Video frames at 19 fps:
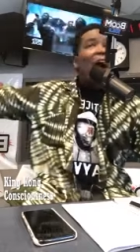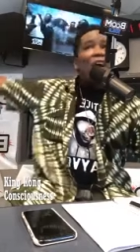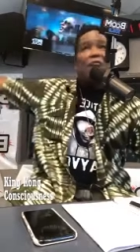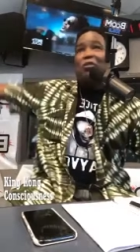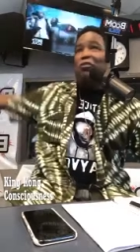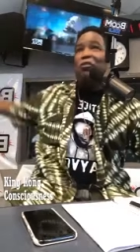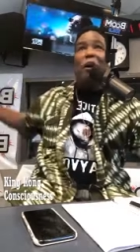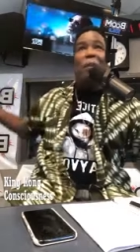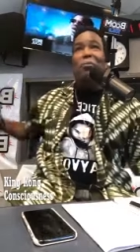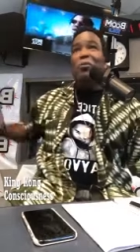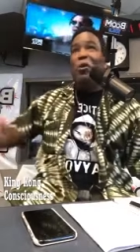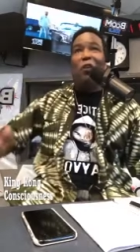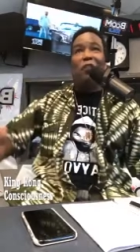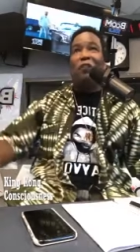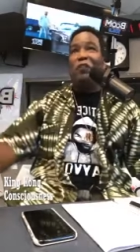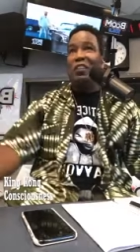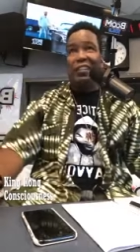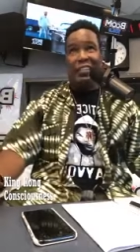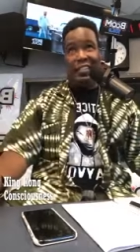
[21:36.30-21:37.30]
I grew up
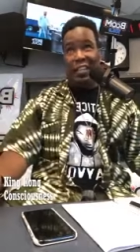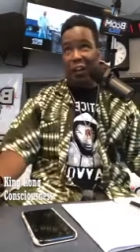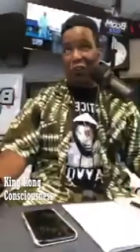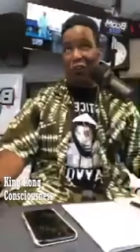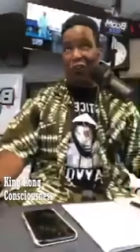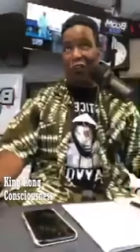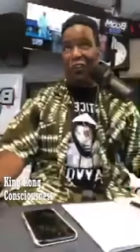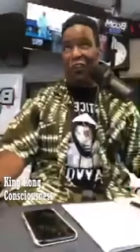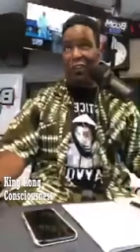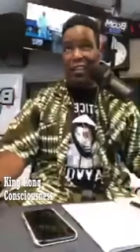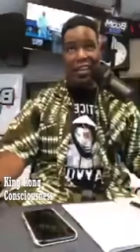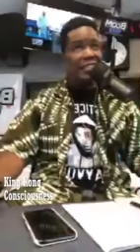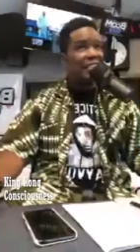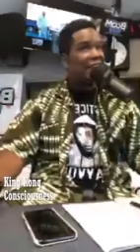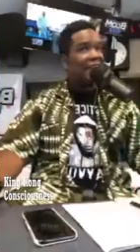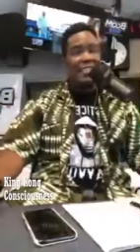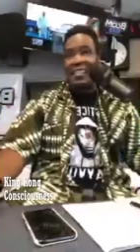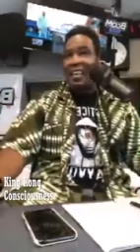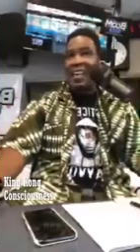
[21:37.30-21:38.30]
North Philadelphia, okay?
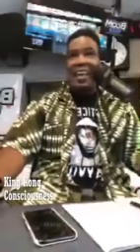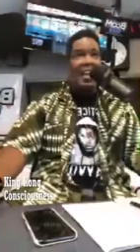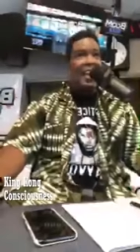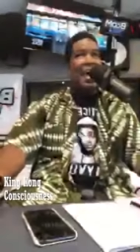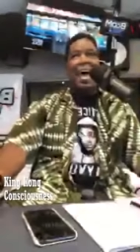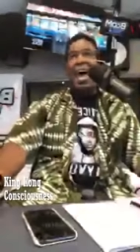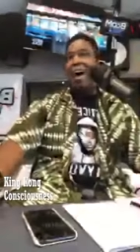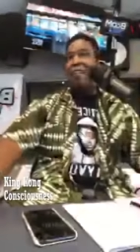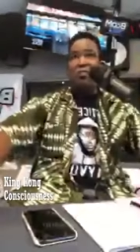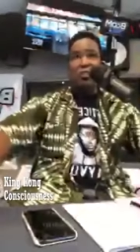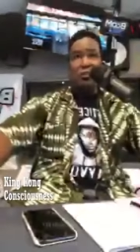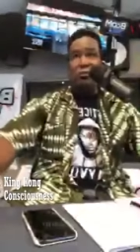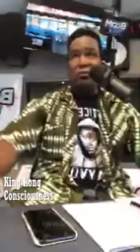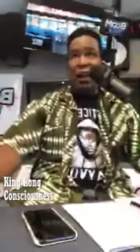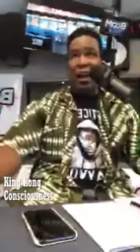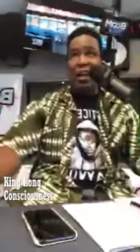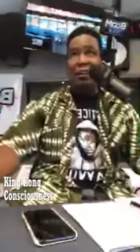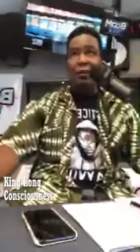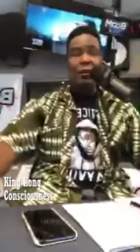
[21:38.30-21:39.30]
Yes. Susquehanna Avenue,
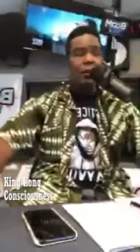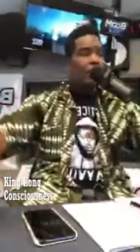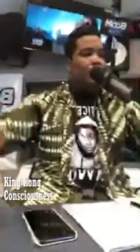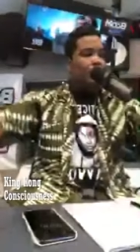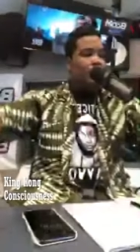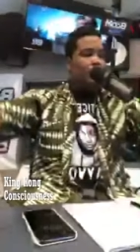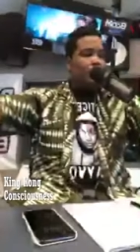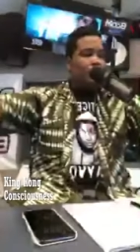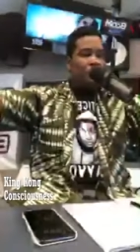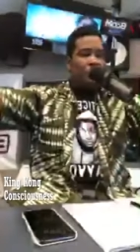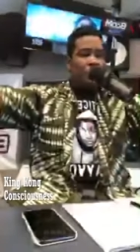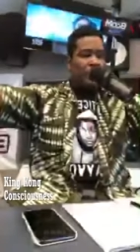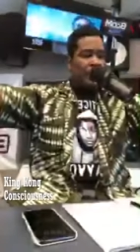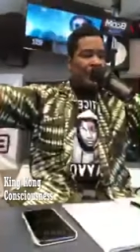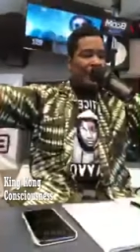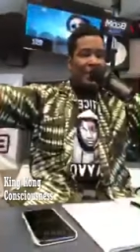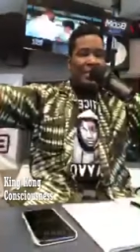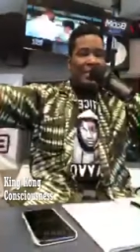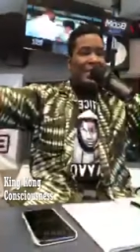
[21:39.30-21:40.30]
right?
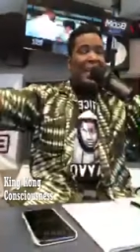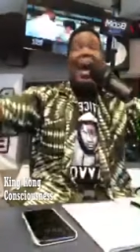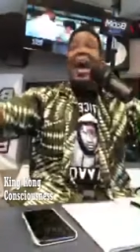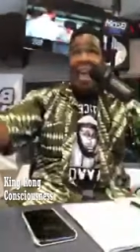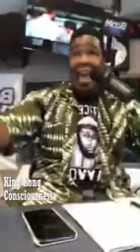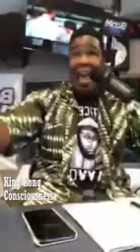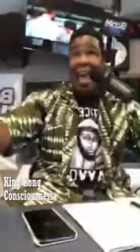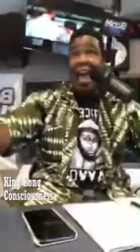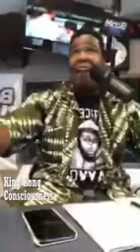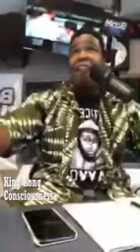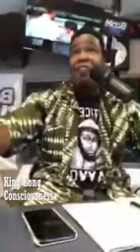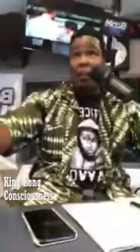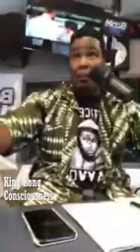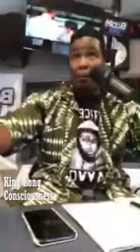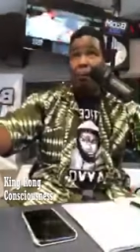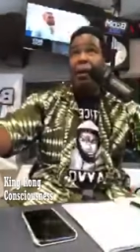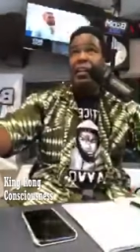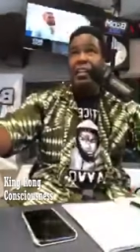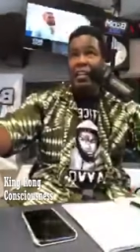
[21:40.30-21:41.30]
Not
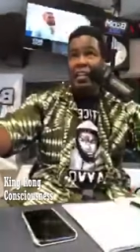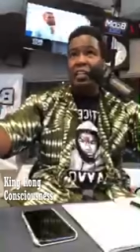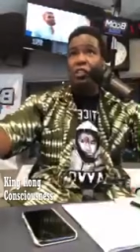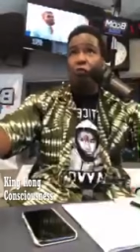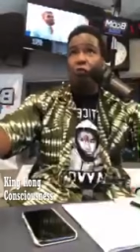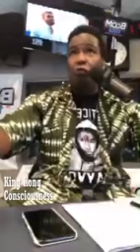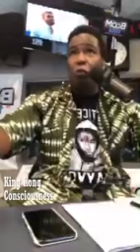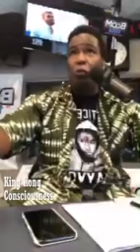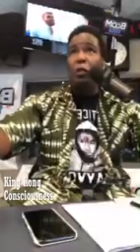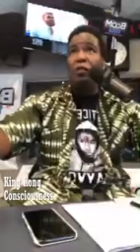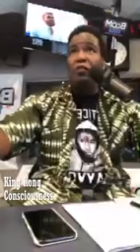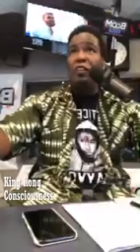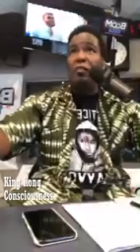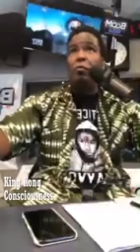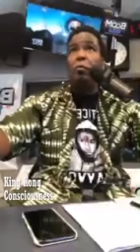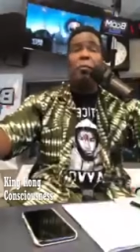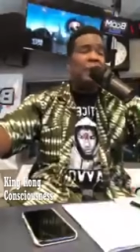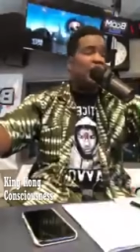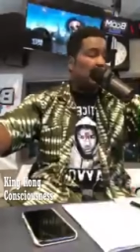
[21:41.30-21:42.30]
having money is the root of
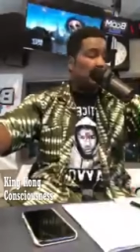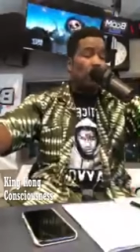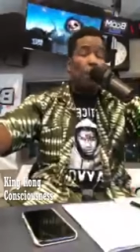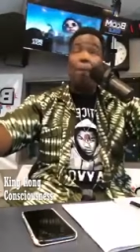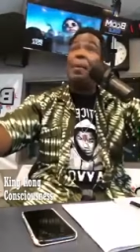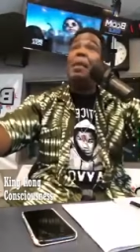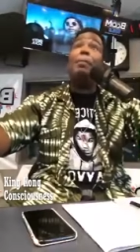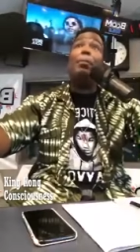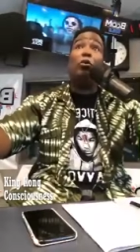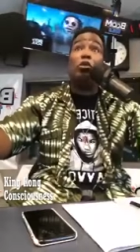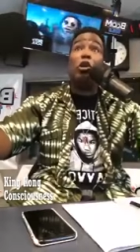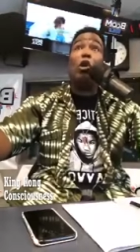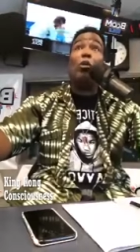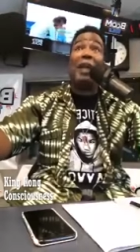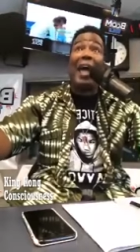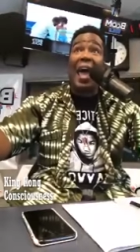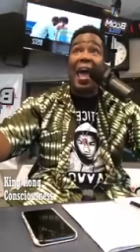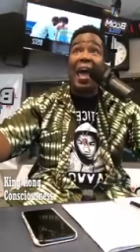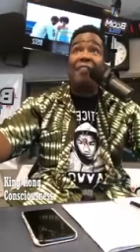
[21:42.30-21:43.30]
evil because when people
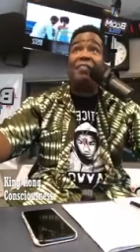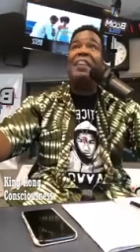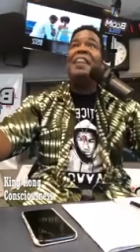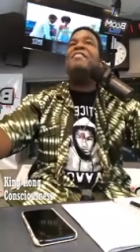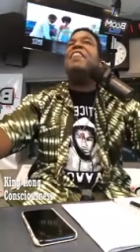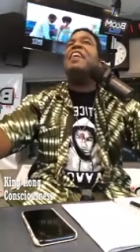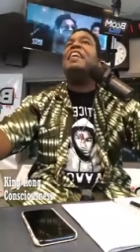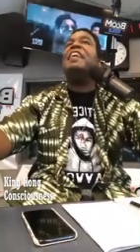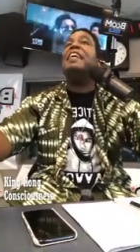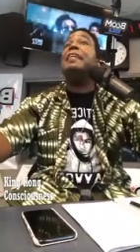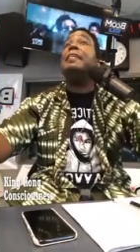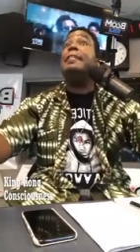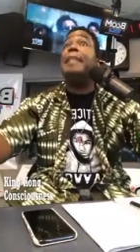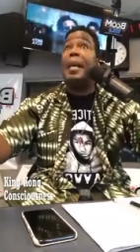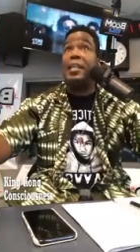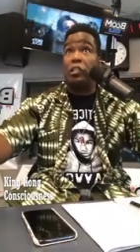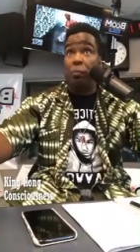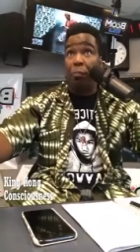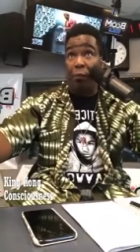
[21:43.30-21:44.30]
don't have, they get
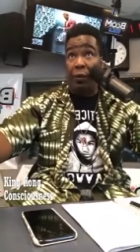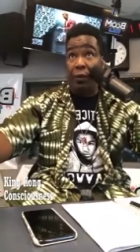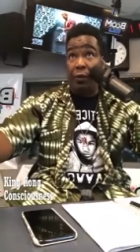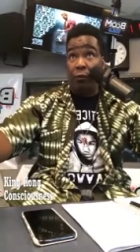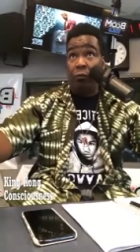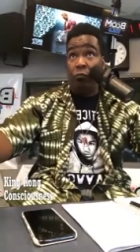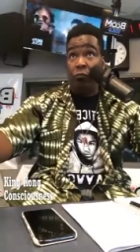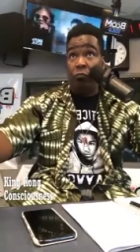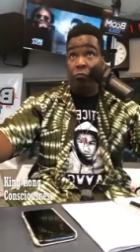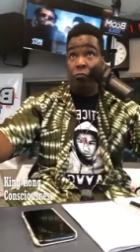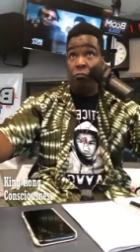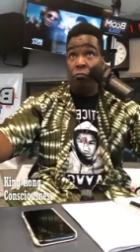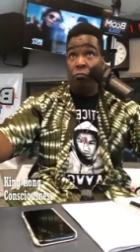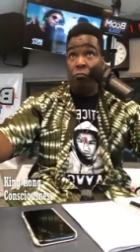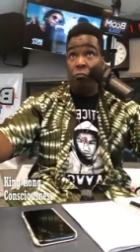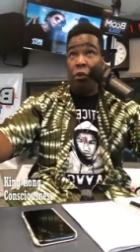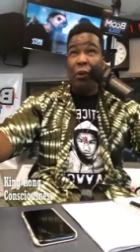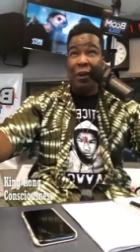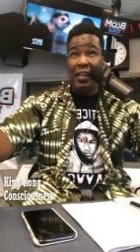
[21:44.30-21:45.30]
desperate.
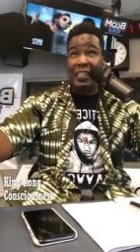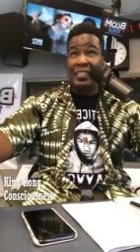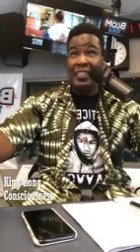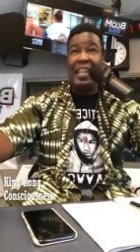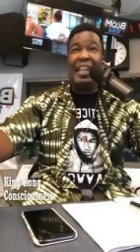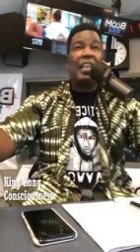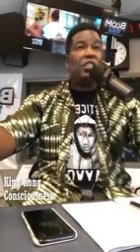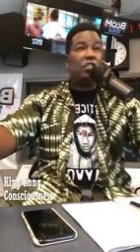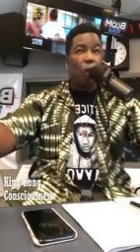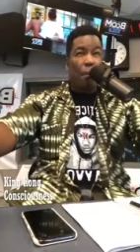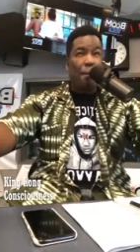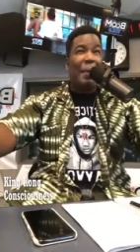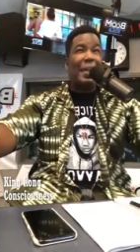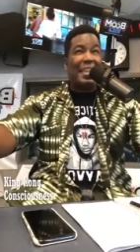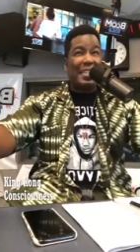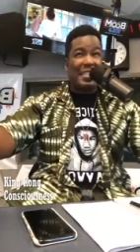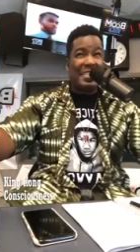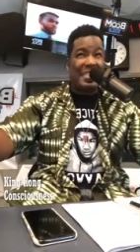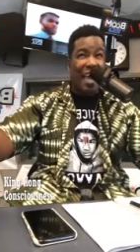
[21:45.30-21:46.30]
You understand? They start
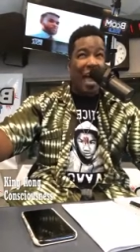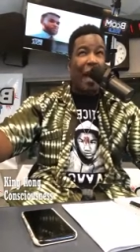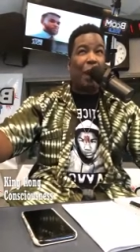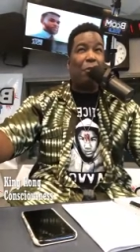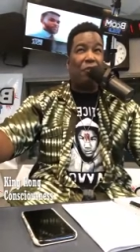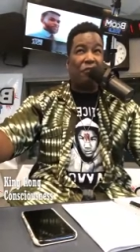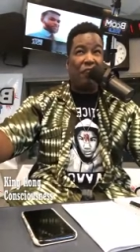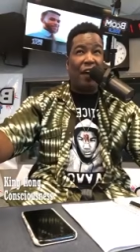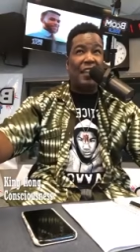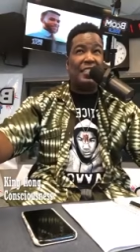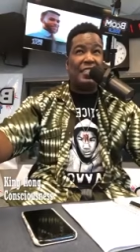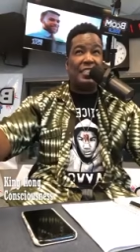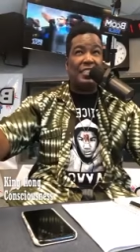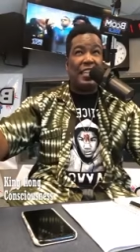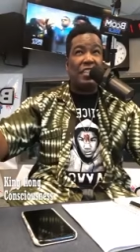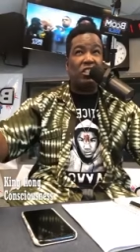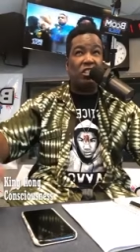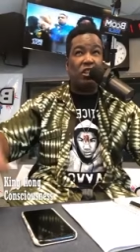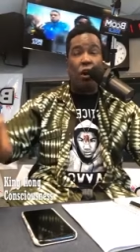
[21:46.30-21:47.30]
making sacrifices.
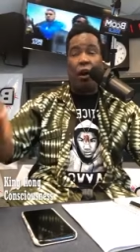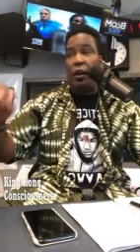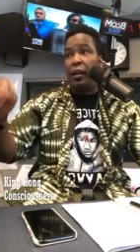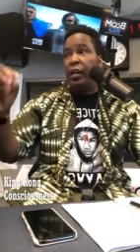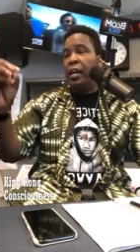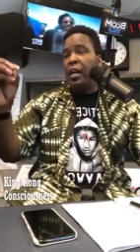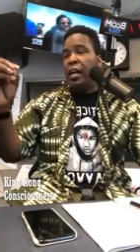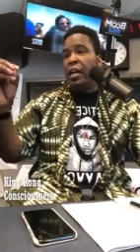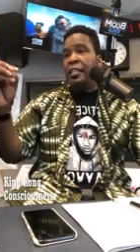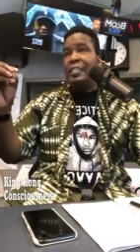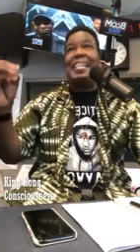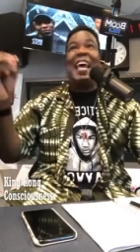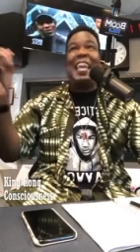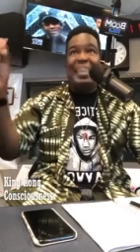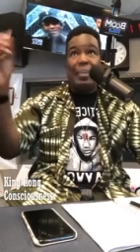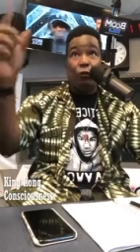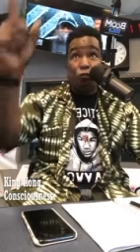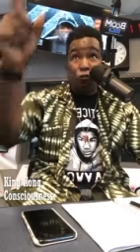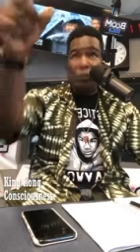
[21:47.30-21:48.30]
They start
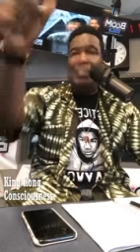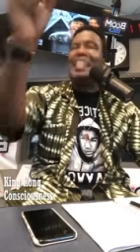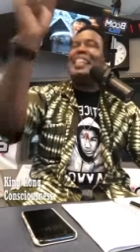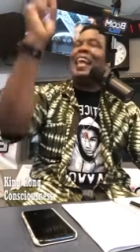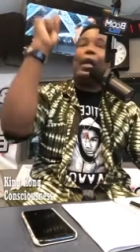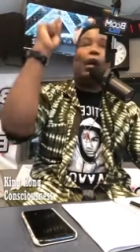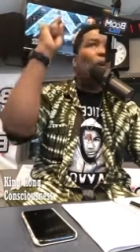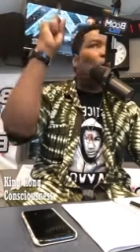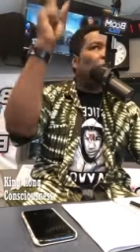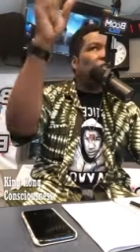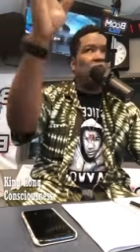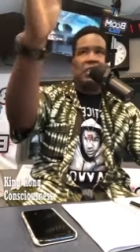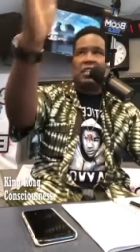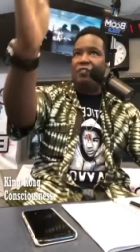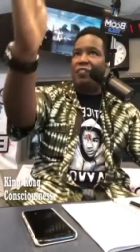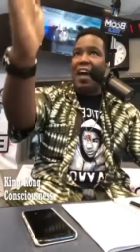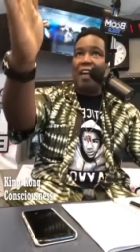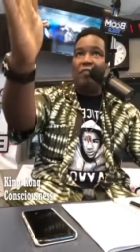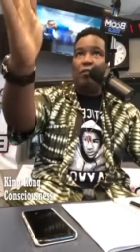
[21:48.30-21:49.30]
taking risks. They go into
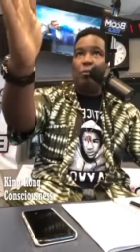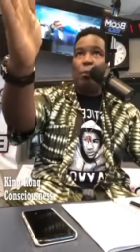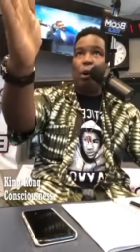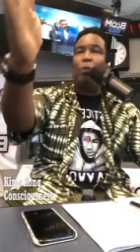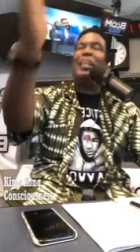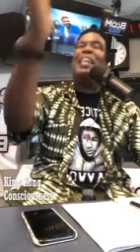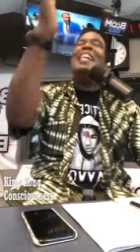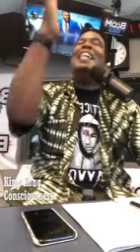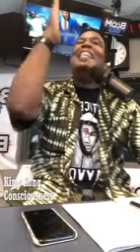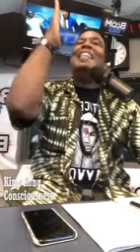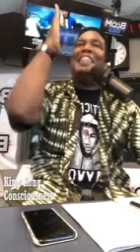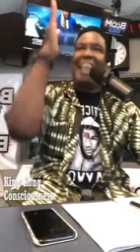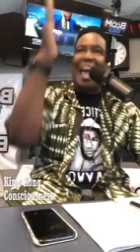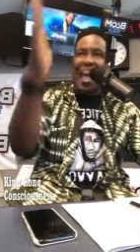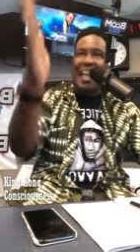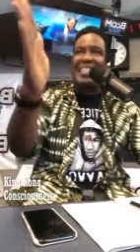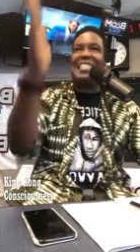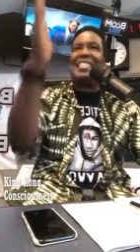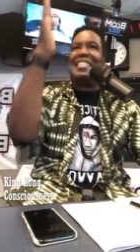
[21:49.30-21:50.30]
survival mode.
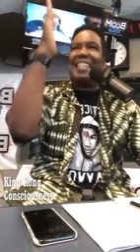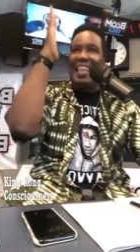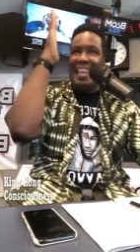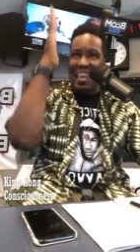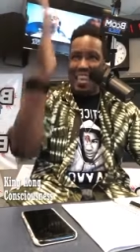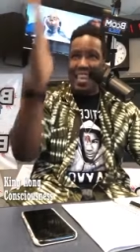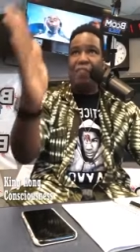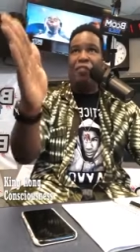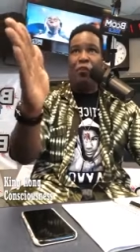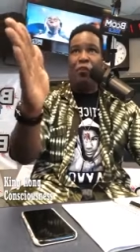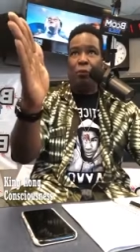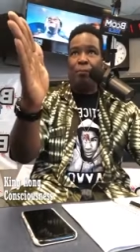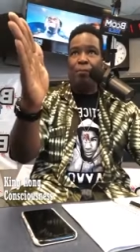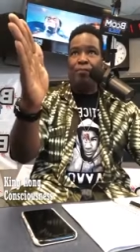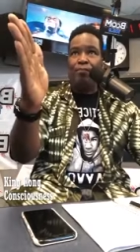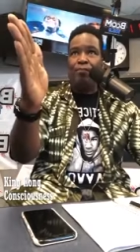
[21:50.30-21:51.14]
That's the evil.